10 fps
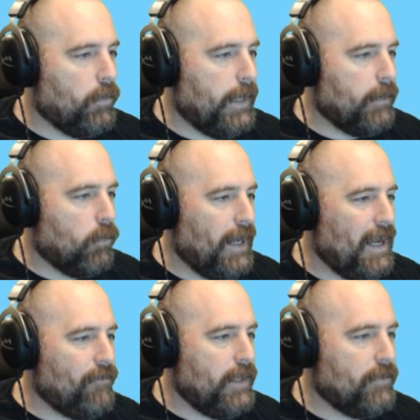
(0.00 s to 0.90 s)
I don't
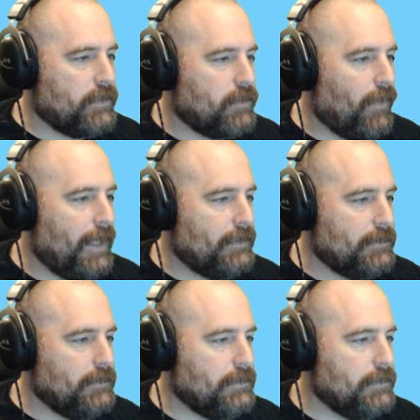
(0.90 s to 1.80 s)
have any of his
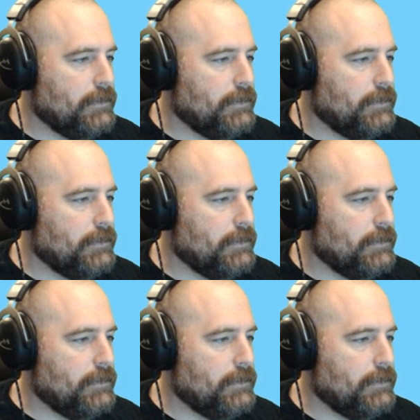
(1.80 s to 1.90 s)
classes,